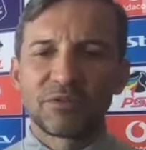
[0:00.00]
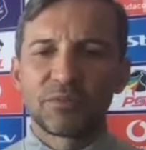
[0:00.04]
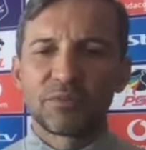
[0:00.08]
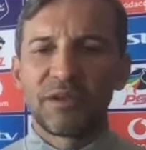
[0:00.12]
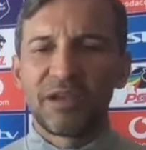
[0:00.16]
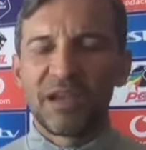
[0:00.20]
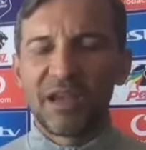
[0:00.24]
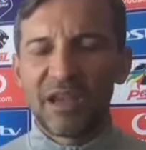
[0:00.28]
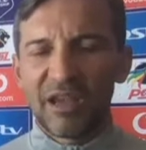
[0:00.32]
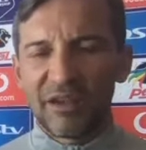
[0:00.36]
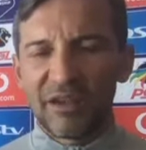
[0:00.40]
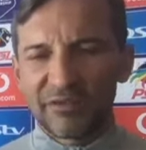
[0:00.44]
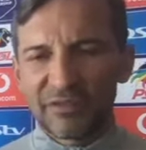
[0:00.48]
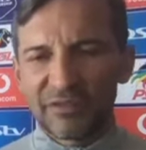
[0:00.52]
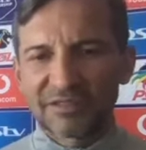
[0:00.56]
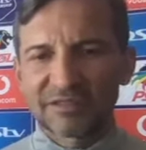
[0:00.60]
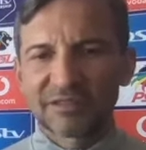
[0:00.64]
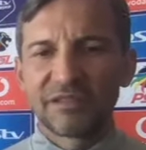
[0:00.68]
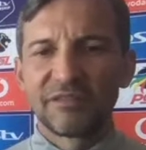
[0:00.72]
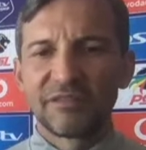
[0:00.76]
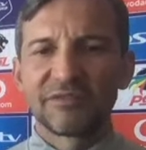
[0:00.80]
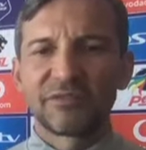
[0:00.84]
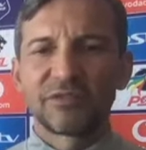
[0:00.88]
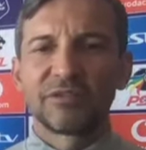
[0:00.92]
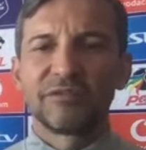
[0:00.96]
we have the
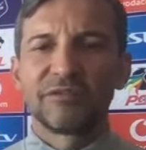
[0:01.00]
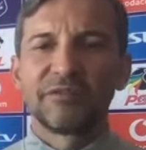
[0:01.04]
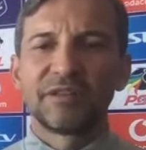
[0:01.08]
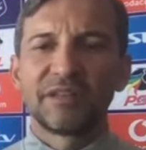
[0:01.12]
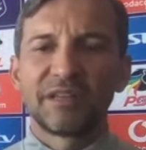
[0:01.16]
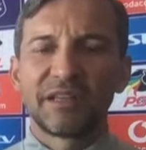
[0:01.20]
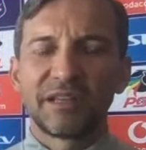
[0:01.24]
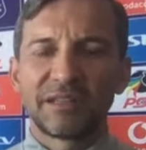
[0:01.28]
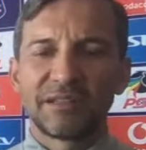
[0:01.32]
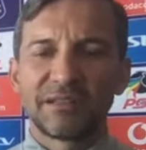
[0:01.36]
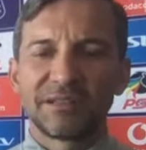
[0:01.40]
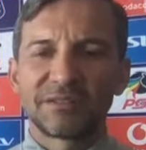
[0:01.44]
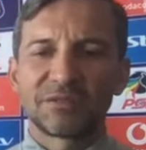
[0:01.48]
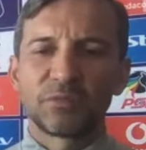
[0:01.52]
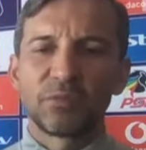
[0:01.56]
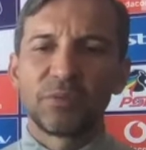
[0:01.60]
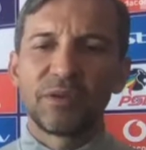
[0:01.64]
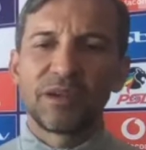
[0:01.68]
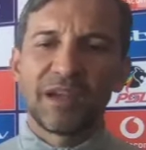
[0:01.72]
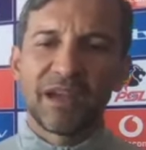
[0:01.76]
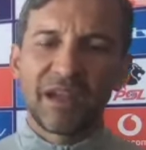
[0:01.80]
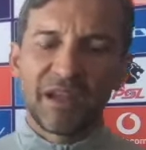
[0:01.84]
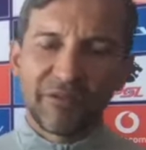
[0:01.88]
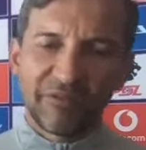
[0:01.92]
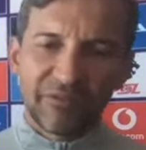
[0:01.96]
self-confidence,
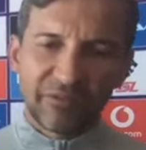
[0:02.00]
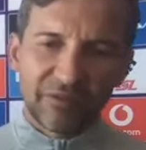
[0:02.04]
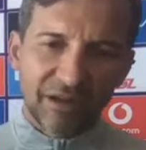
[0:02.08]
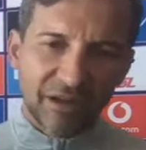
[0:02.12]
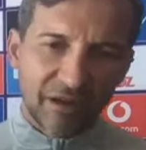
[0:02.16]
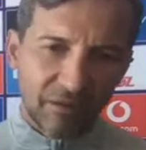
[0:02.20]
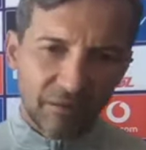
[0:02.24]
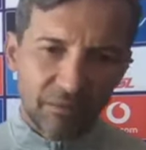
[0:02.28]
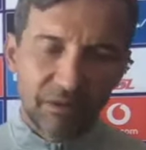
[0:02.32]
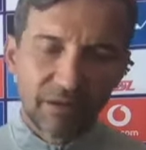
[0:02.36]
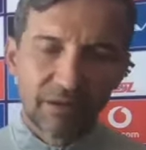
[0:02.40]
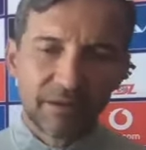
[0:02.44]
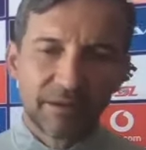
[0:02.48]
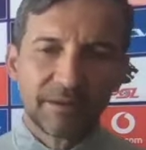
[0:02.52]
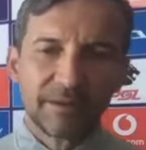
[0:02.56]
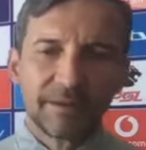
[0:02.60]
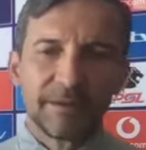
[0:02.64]
we have now